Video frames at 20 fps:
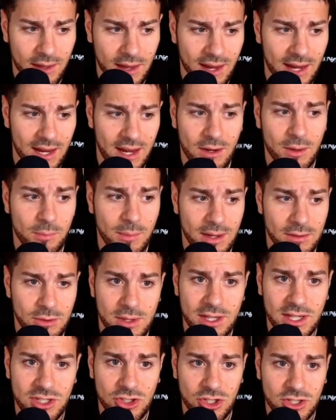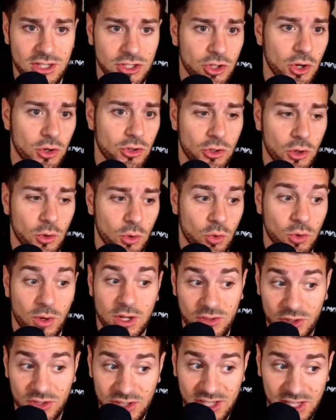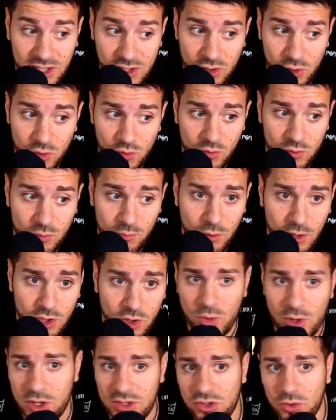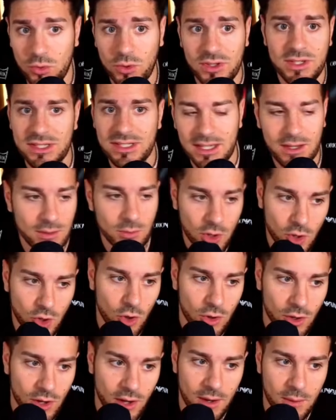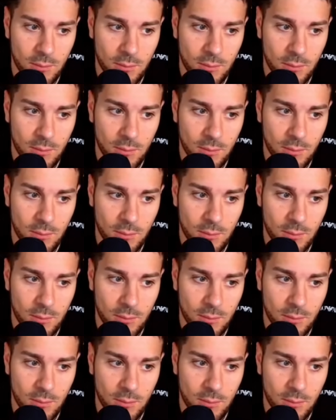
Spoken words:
Another main variation is also queen to c2, which works toward the same goal.